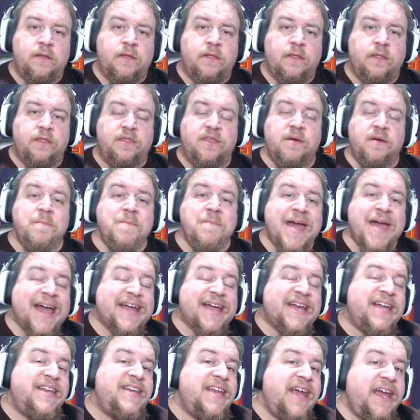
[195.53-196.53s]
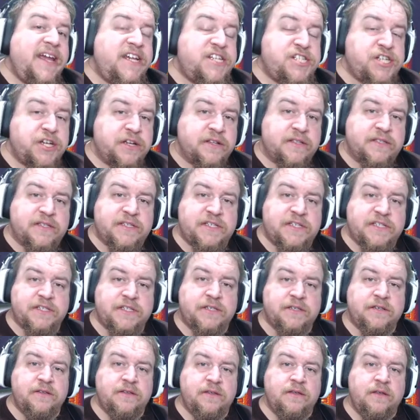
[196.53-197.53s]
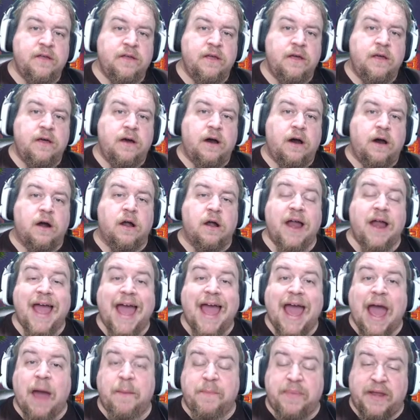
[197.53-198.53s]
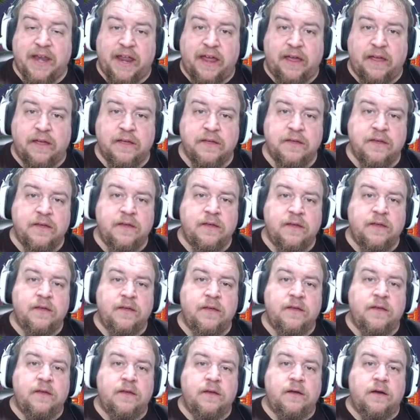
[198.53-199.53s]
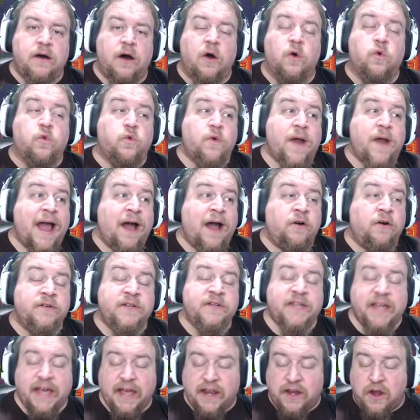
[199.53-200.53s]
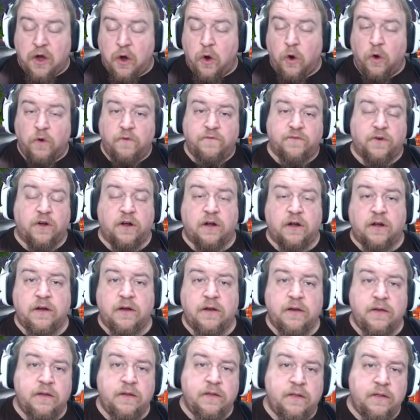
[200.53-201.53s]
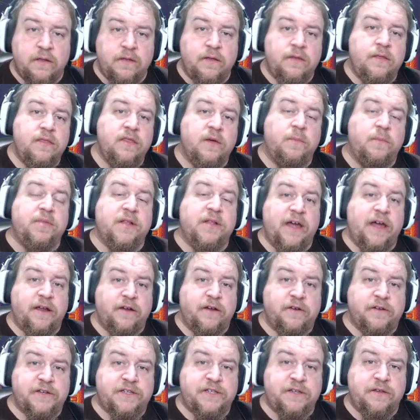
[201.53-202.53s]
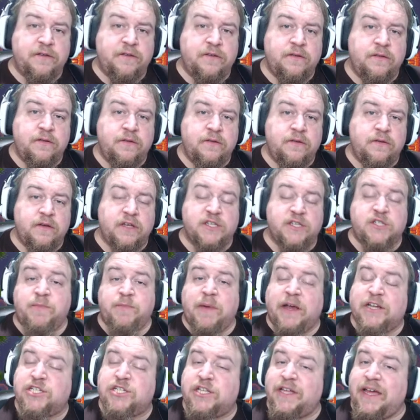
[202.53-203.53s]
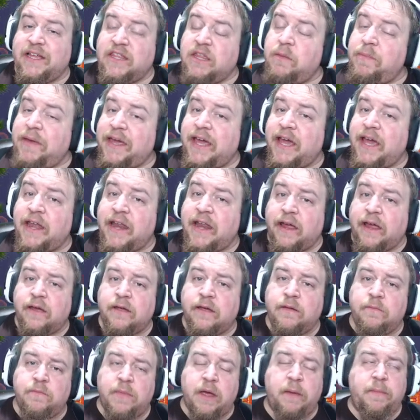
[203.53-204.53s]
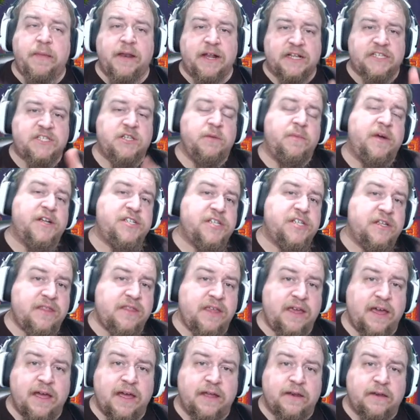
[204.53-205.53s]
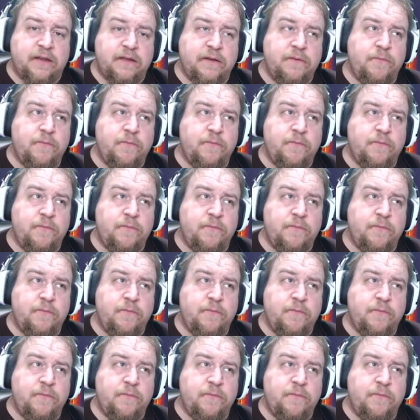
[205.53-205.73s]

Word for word: The machinations are happening around and over the players, especially at the beginning. Maybe not so much at the end.